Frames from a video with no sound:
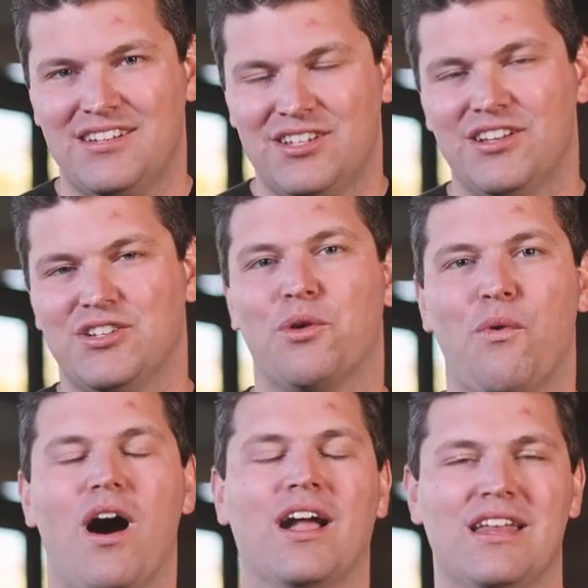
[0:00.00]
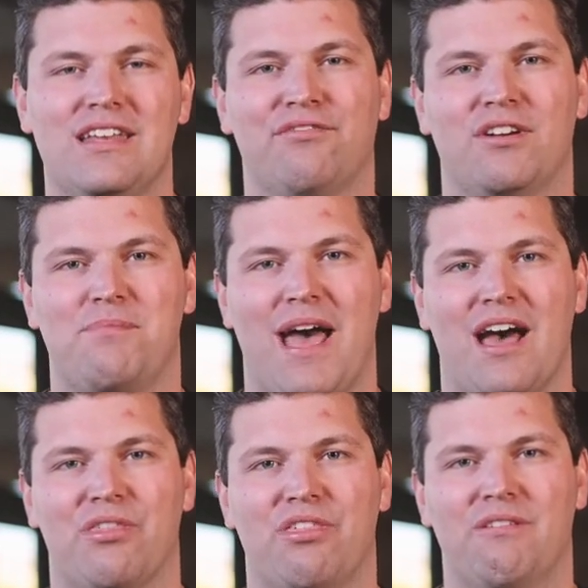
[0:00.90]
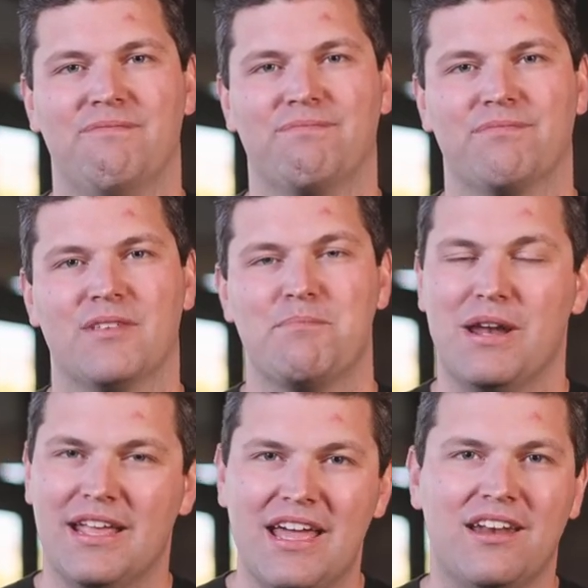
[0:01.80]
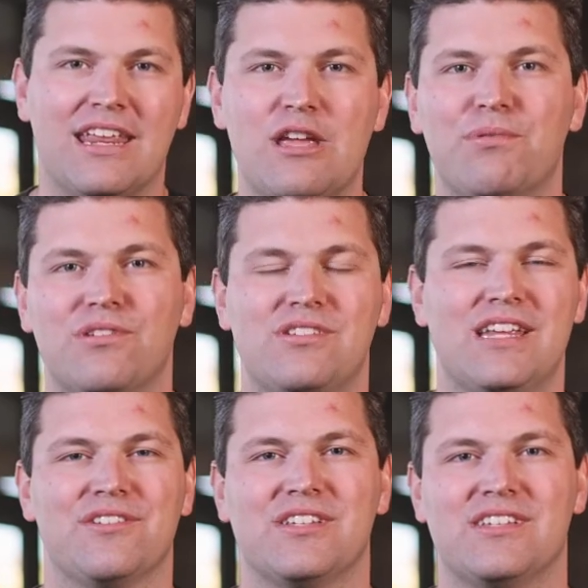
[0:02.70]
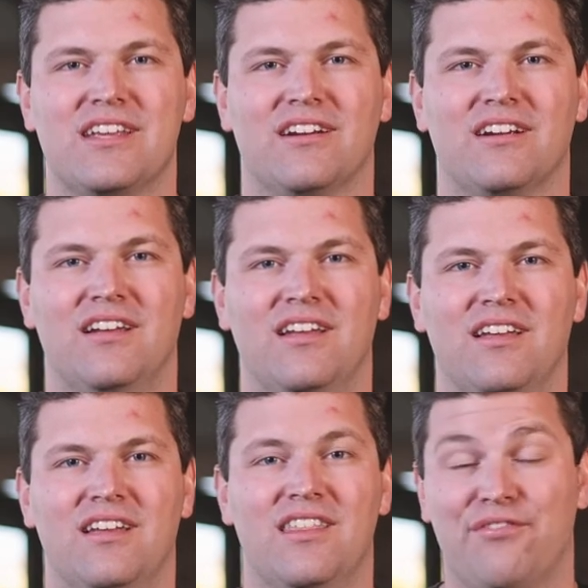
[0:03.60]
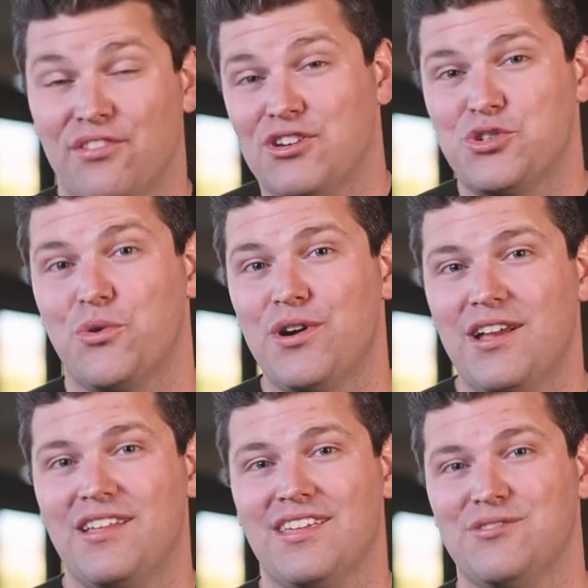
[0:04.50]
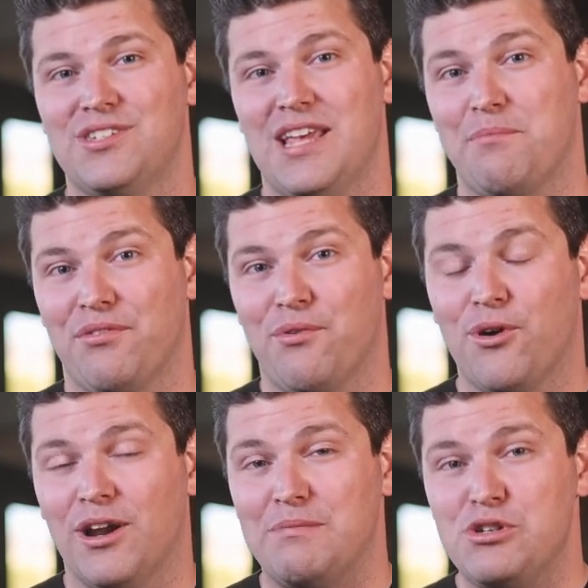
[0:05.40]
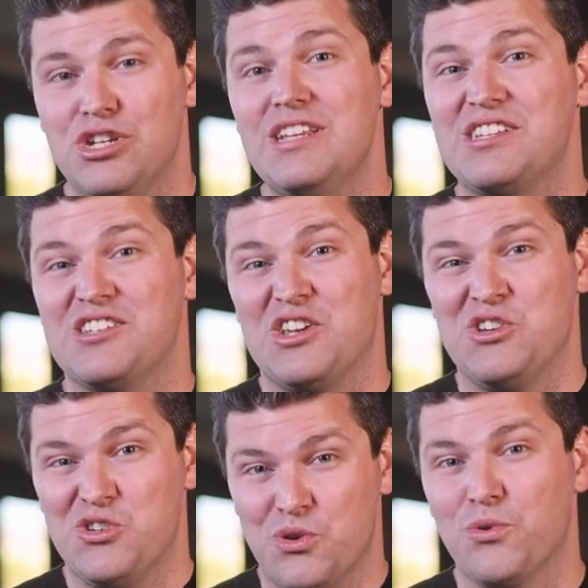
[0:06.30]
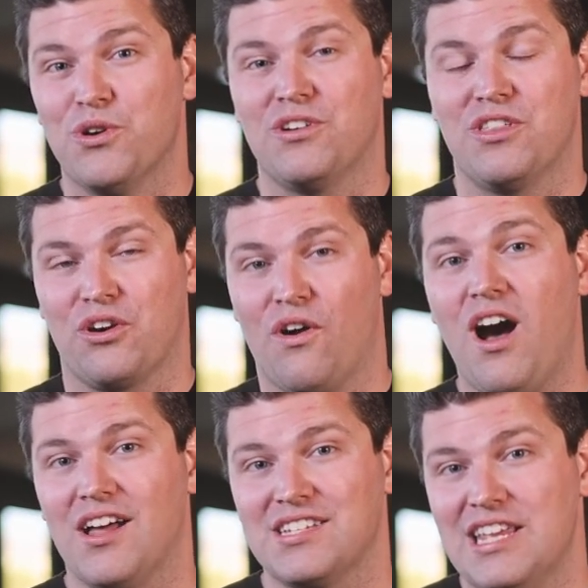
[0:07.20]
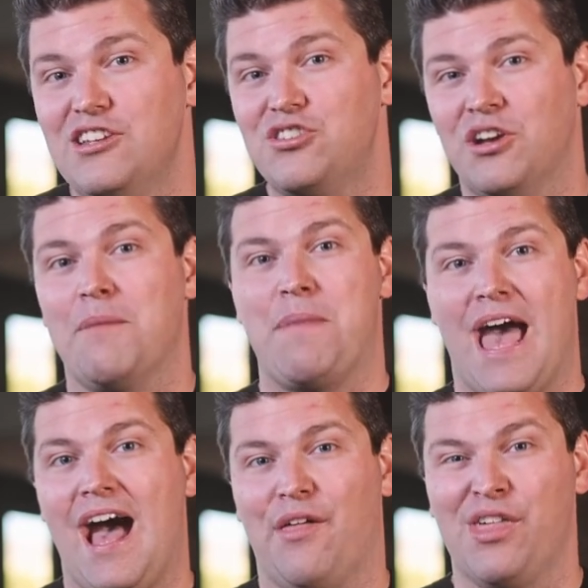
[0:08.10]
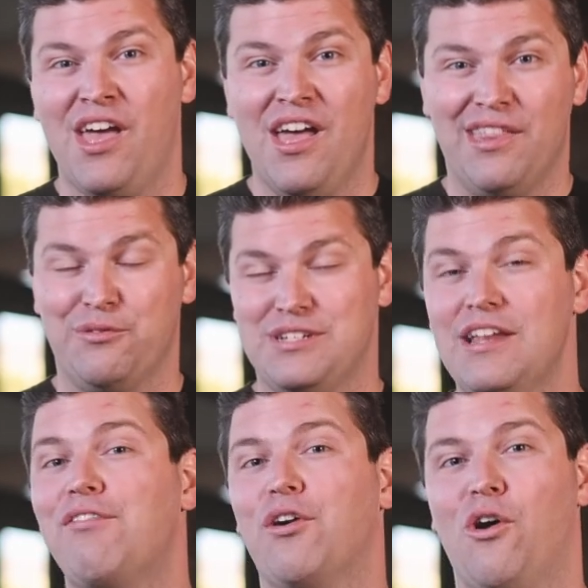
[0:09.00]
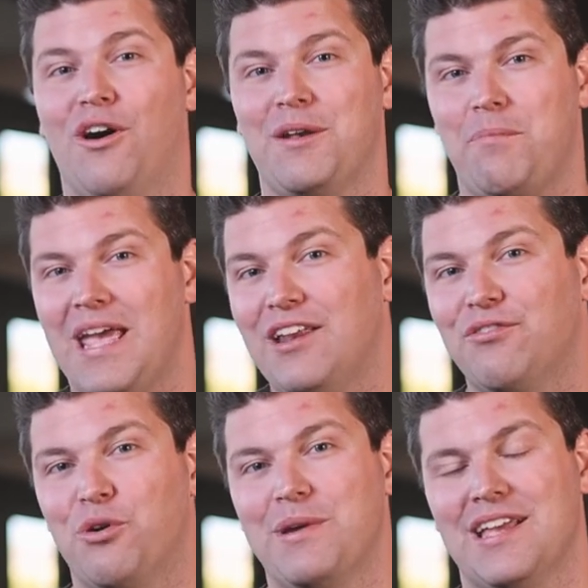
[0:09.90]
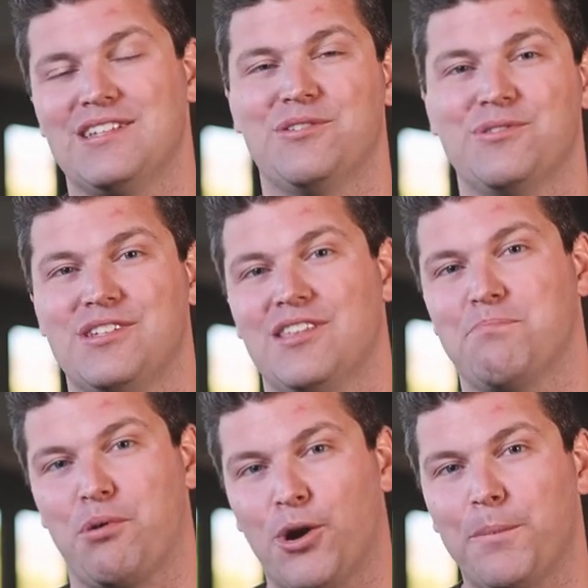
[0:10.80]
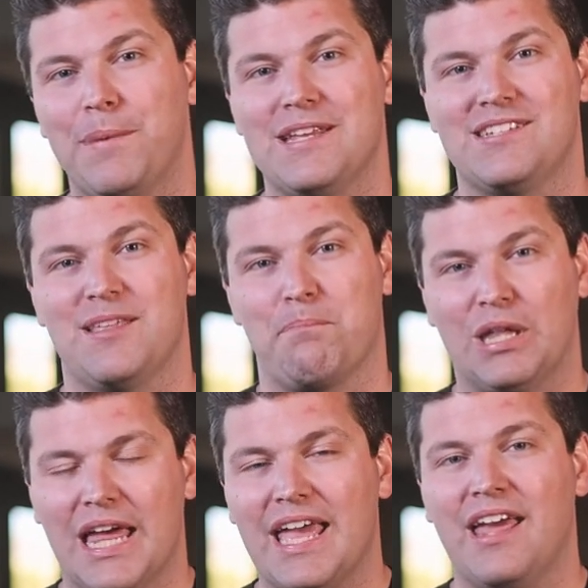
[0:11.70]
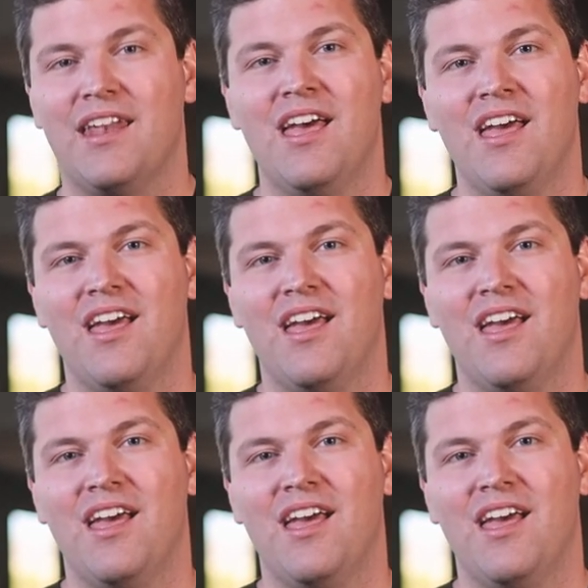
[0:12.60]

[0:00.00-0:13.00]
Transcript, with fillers: to, to walk a different path. But again, Hebrews tells us here that for the joy that was set before him, Jesus endured the cross. He took a path that was difficult and painful because it was the purpose, the plan,